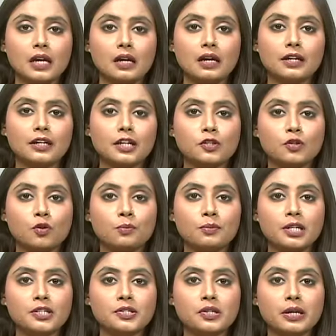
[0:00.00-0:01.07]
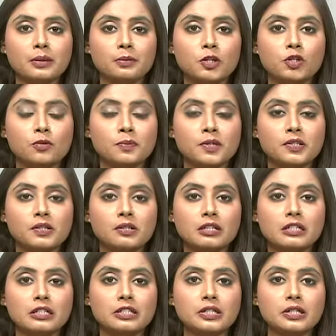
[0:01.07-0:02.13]
India's Home Minister and BJP senior
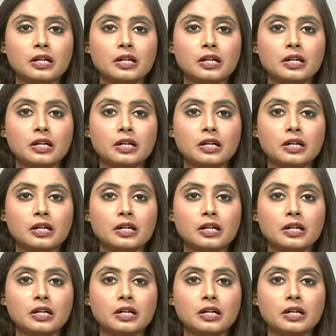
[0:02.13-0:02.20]
leader